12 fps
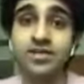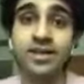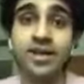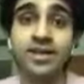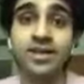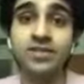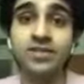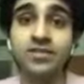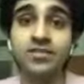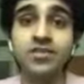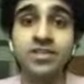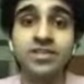
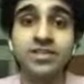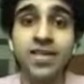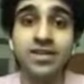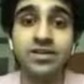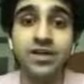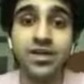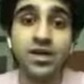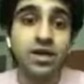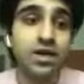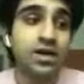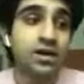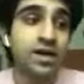paraclinical fields like
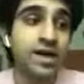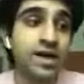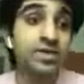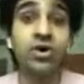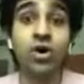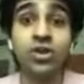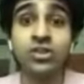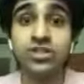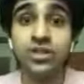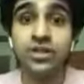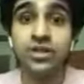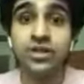
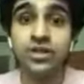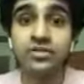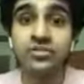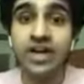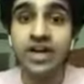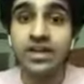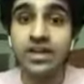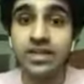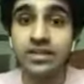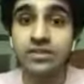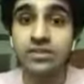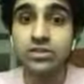pathology. In fact,
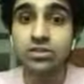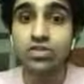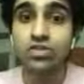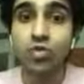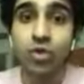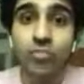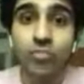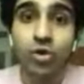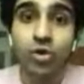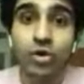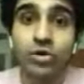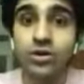is so
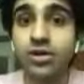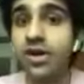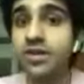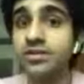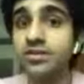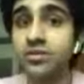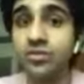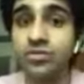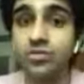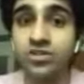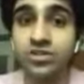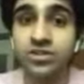important.
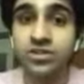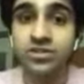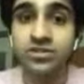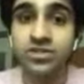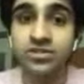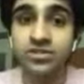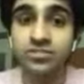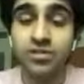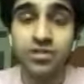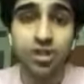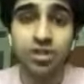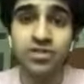Which is
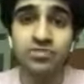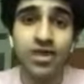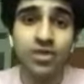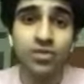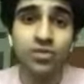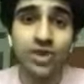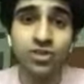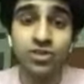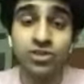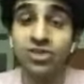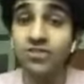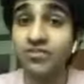pathology,
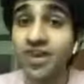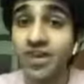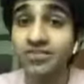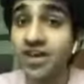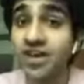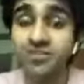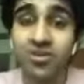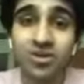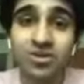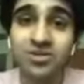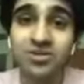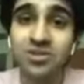microbiology. They're very, very
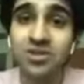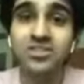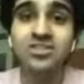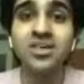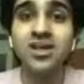important because